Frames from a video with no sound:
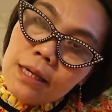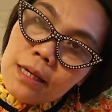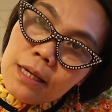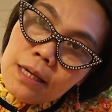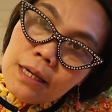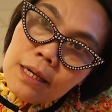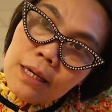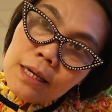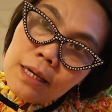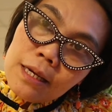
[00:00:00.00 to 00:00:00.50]

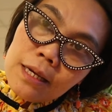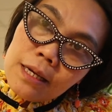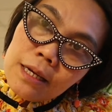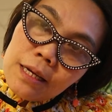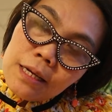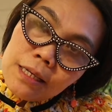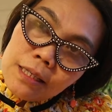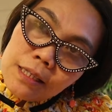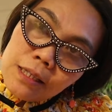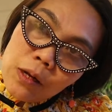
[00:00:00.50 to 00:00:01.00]

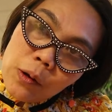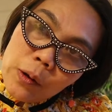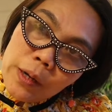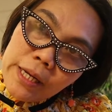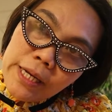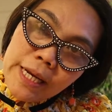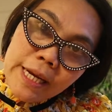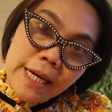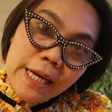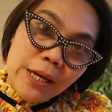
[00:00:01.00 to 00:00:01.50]
destination
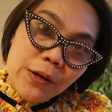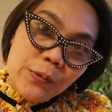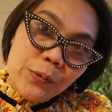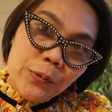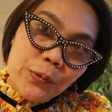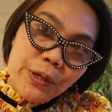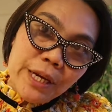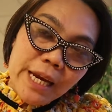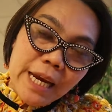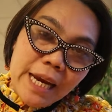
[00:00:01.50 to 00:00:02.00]

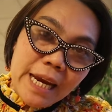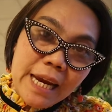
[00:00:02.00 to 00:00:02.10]
which